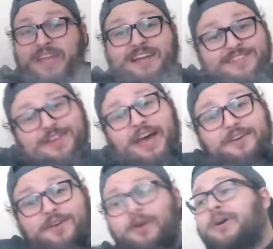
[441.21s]
So I
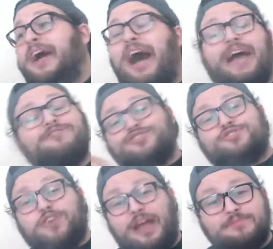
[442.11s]
don't know. I've
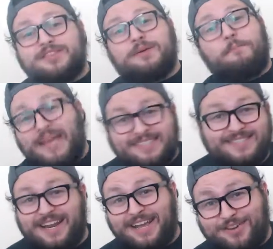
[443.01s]
described it the best
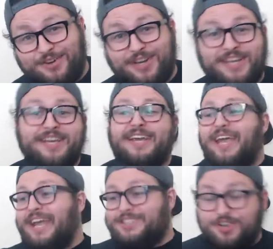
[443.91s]
that I could.
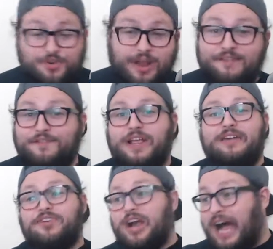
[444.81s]
It's a great
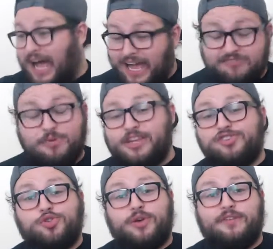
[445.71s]
flavor. I've been
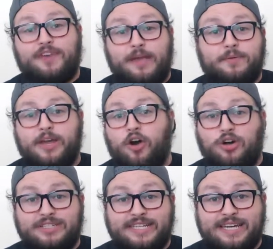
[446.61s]
enjoying vaping it
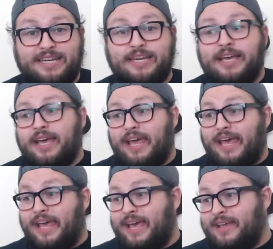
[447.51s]
all day.
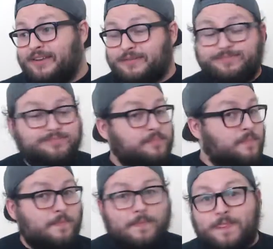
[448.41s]
And,
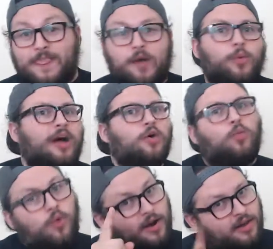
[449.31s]
well,
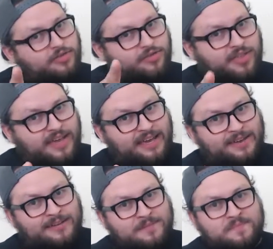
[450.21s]
one other
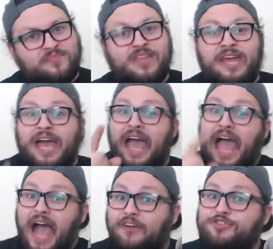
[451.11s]
thing.
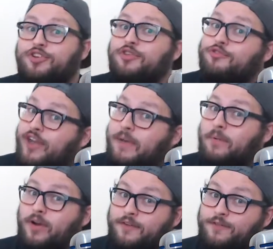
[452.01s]
After you vape
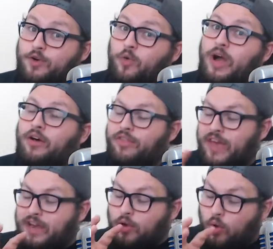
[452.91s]
on it for a while,
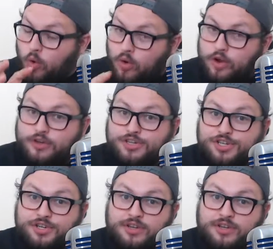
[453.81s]
that orange